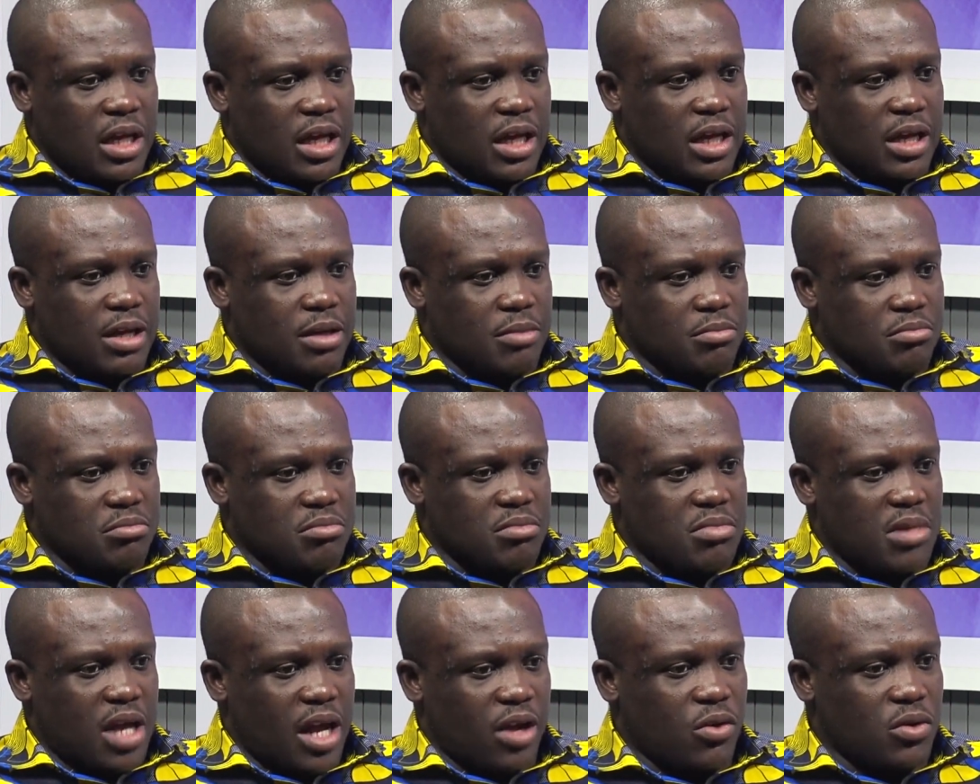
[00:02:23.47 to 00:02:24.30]

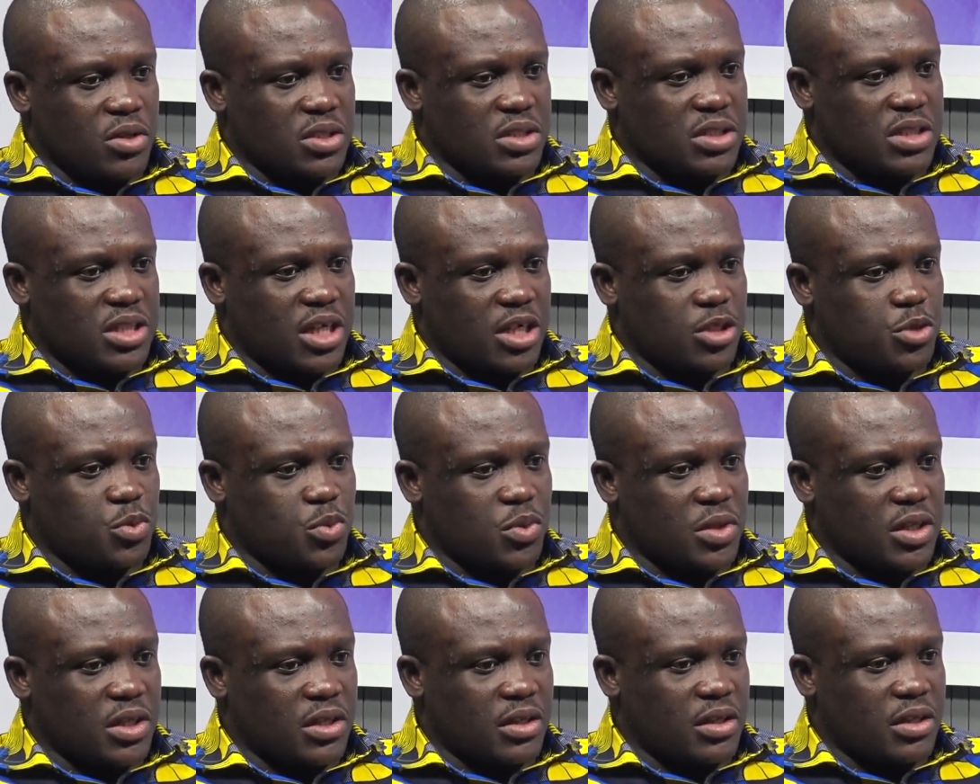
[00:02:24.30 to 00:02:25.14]
Um, I got in touch
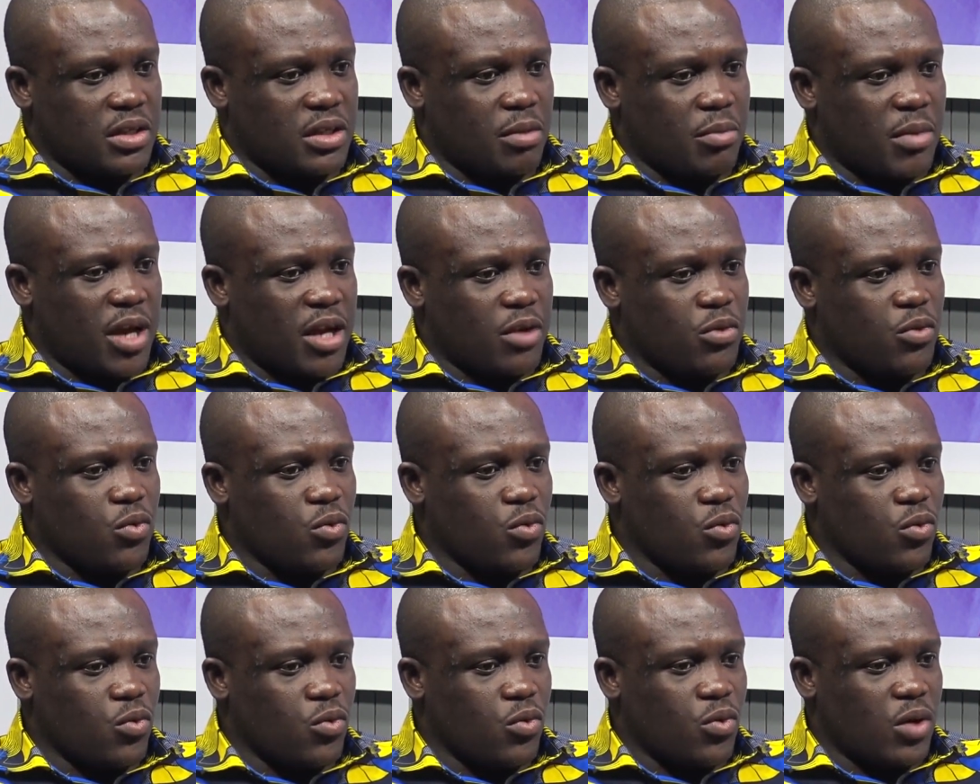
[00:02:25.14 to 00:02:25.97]
with the man
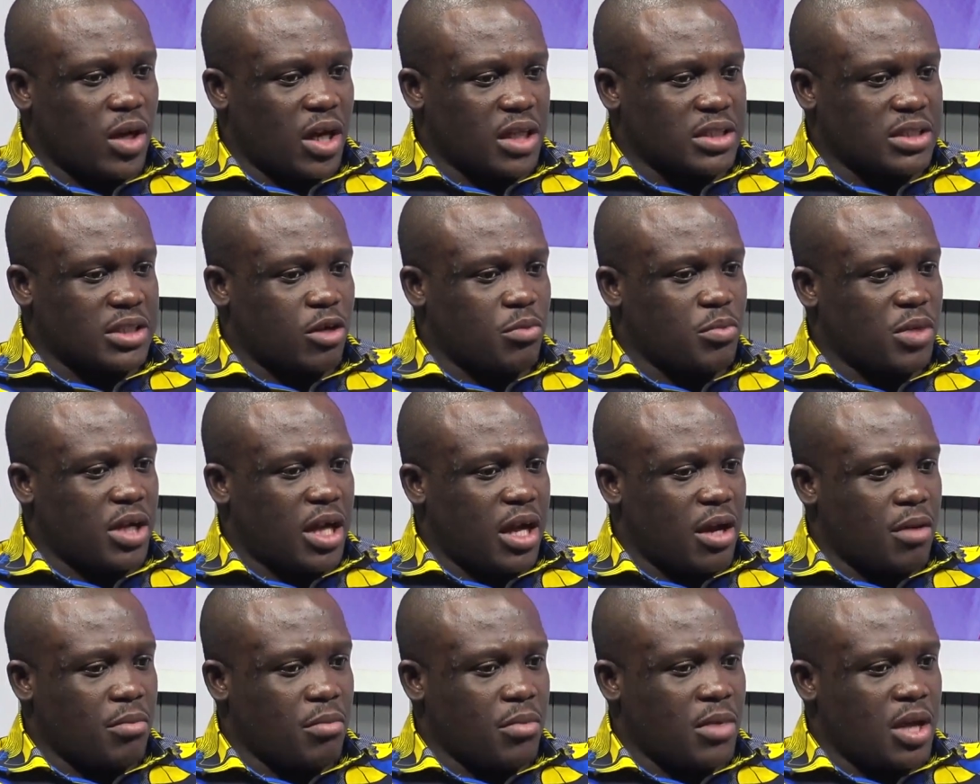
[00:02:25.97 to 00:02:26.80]
who has now
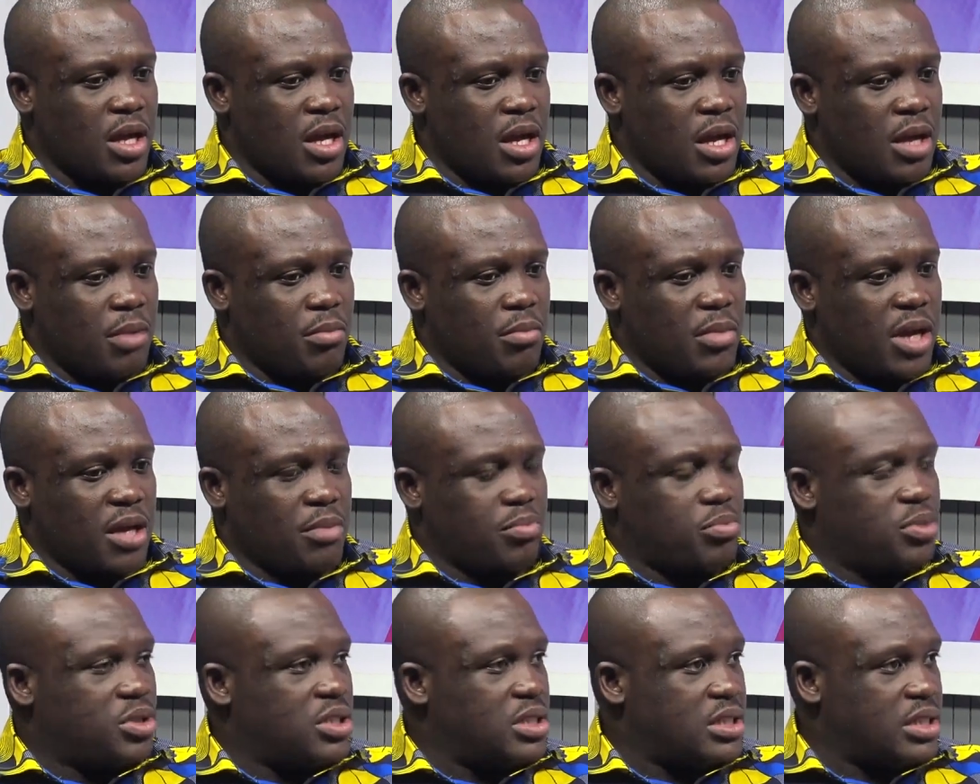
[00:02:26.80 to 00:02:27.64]
become my
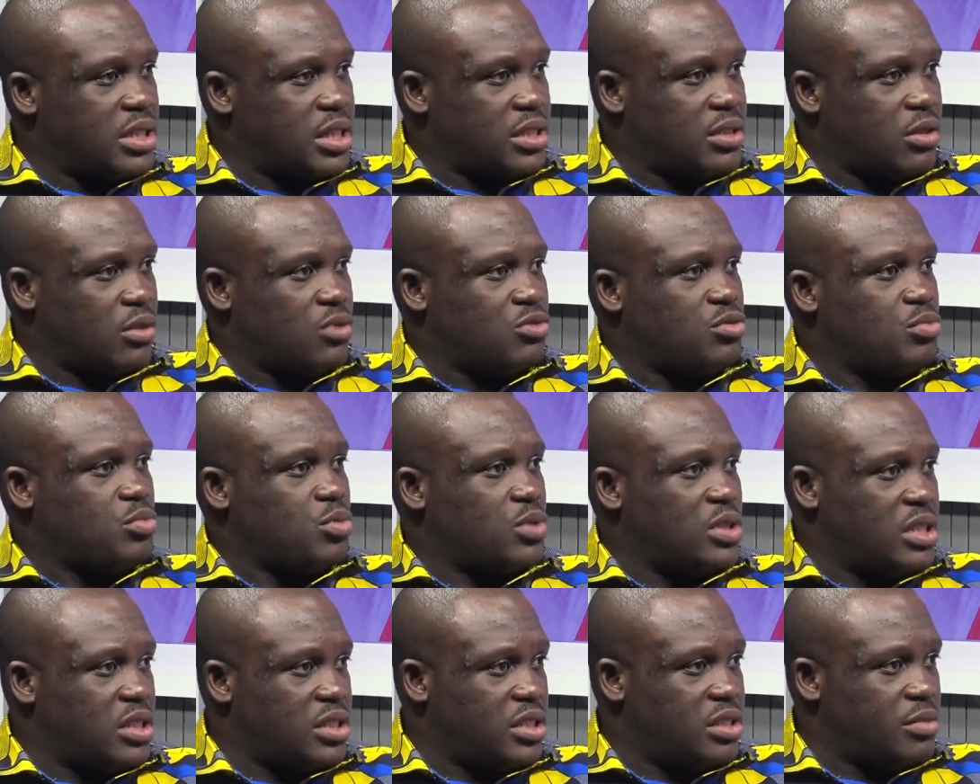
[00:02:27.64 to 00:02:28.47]
predecessor,
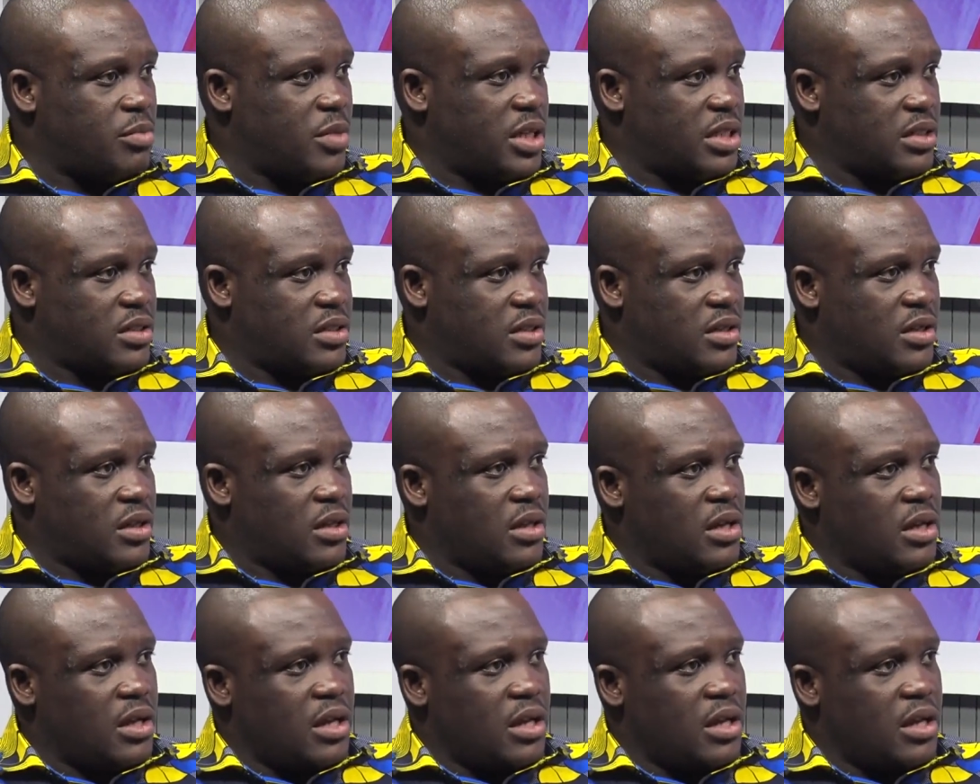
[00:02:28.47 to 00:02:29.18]
Honorable E T Mentor,